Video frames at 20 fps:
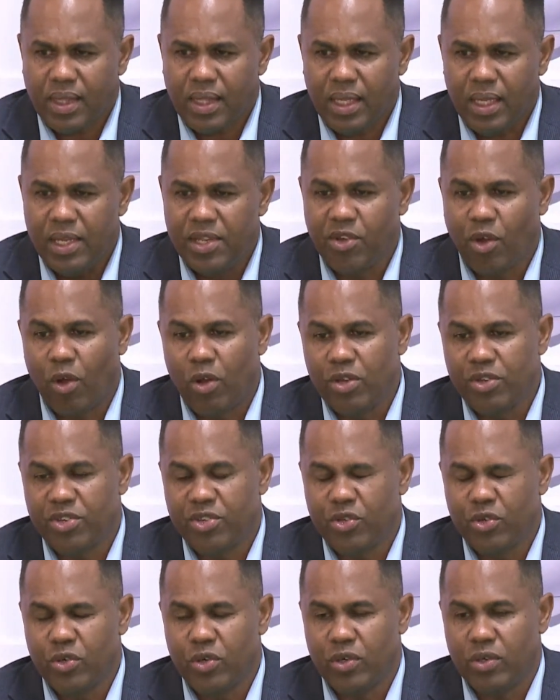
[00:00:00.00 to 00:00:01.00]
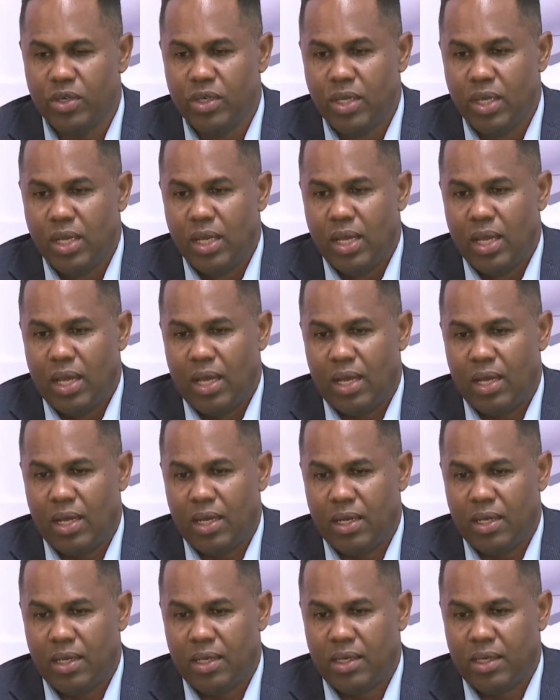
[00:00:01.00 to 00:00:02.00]
It's also
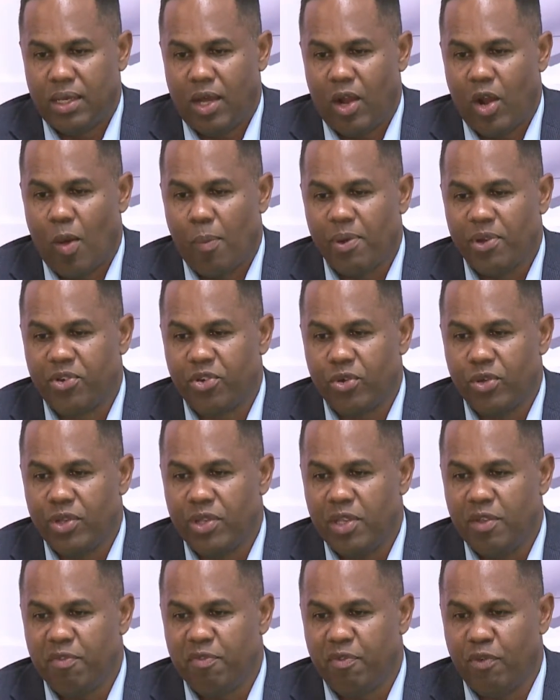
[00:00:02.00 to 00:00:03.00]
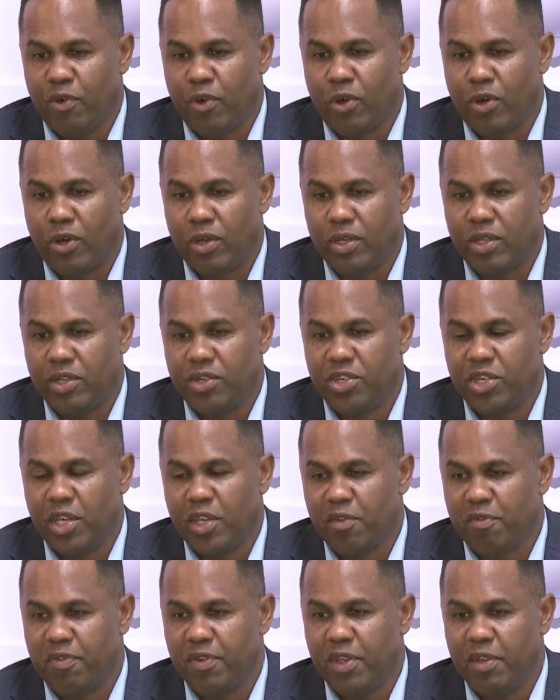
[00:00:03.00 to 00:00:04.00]
an opportunity for the
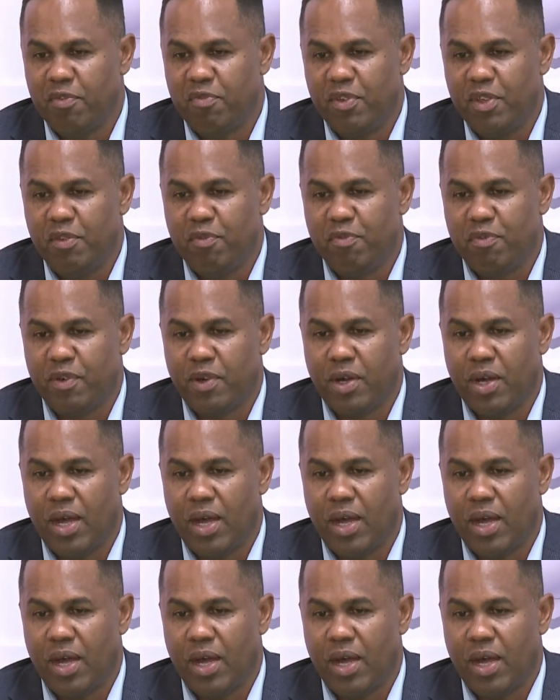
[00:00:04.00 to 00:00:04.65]
GFA, FIFA,